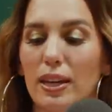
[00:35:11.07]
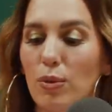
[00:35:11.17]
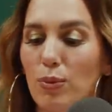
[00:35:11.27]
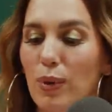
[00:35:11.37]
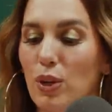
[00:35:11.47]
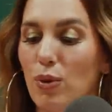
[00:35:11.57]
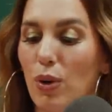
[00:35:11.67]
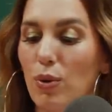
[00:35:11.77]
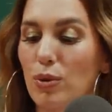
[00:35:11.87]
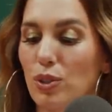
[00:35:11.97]
like when you
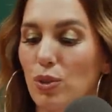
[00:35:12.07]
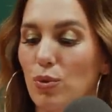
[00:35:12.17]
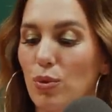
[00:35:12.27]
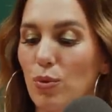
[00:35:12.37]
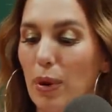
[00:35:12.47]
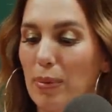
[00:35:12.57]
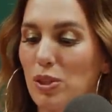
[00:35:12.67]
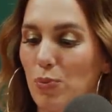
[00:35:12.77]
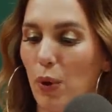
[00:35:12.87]
go to women's